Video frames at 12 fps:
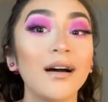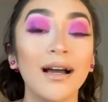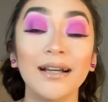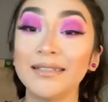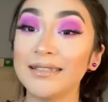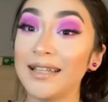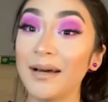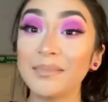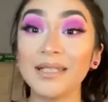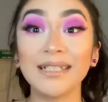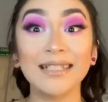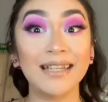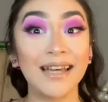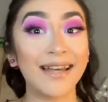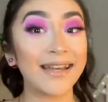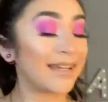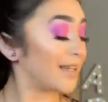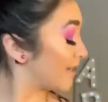I snapped
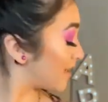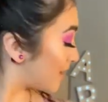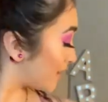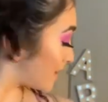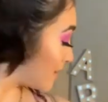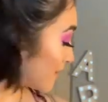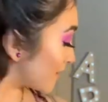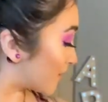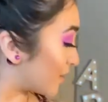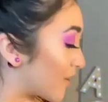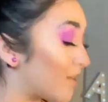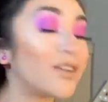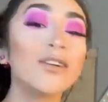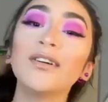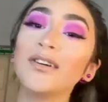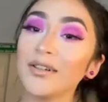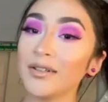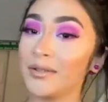again. Like,
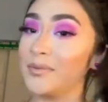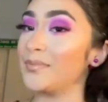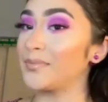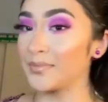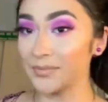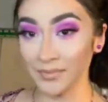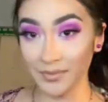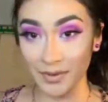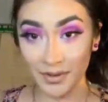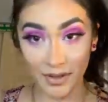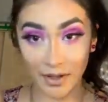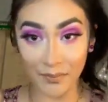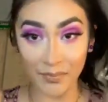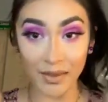girl. Okay.